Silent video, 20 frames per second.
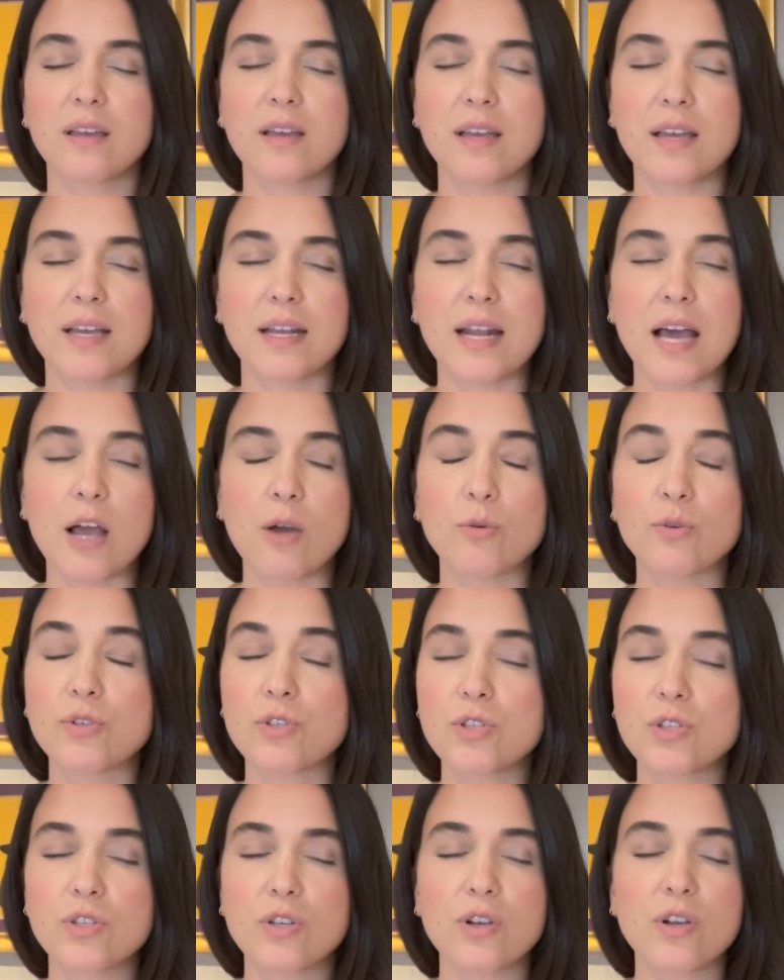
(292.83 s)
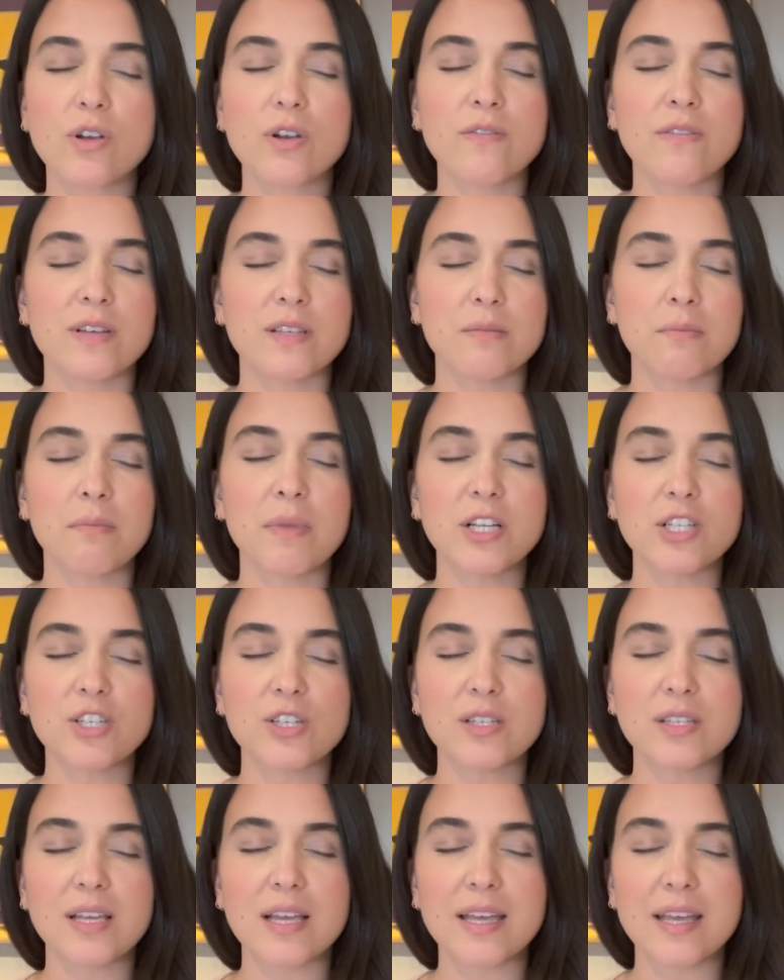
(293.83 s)
And I will serve as much
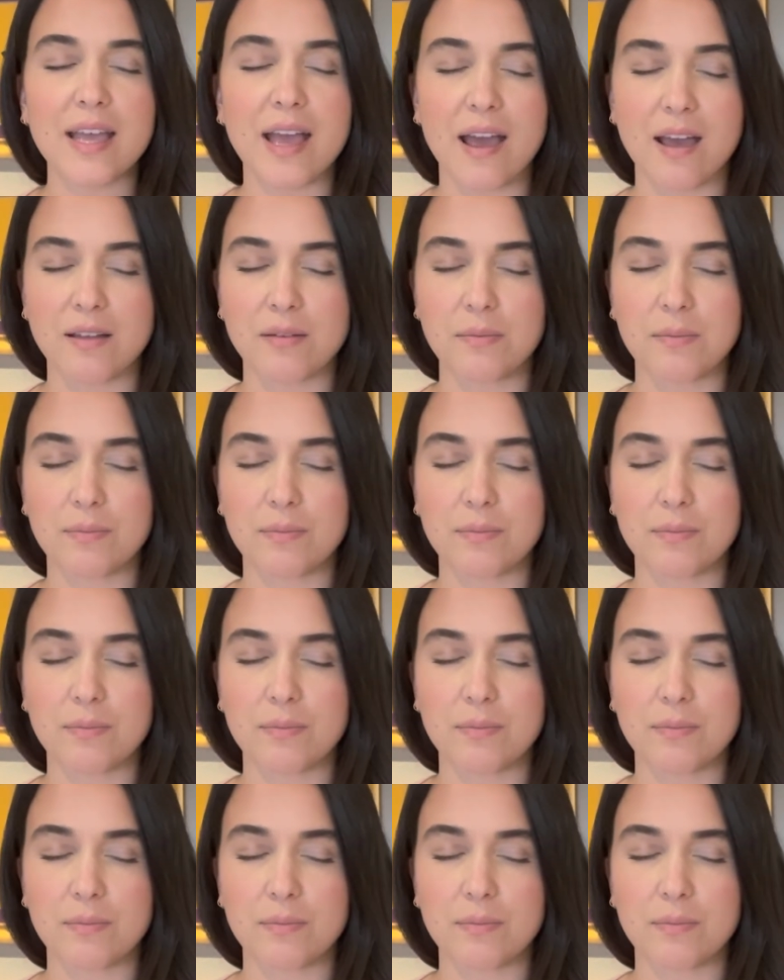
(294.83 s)
as I can.